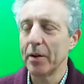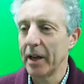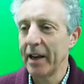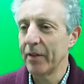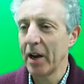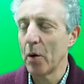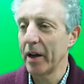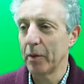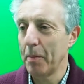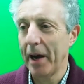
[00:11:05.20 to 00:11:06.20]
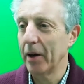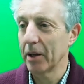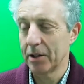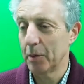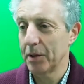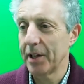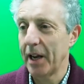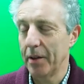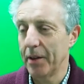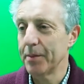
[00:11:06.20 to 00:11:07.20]
who, even O-level biology, would
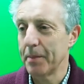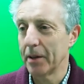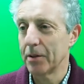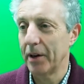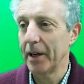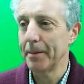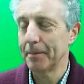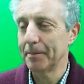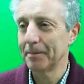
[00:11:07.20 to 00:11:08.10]
tell you this much, right?